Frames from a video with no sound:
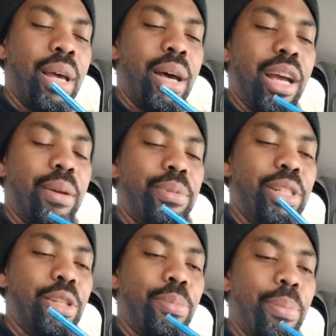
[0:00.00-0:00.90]
How come
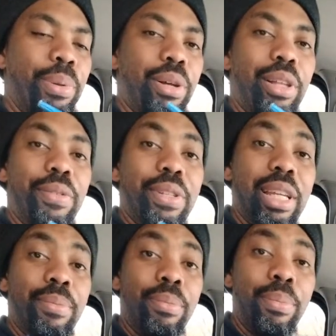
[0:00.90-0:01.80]
she's so popular all of a
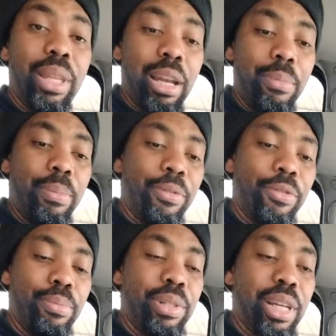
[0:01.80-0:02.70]
sudden? But then I remember
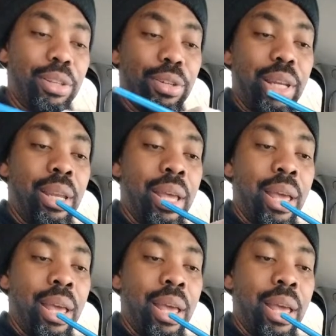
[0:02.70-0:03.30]
from childhood,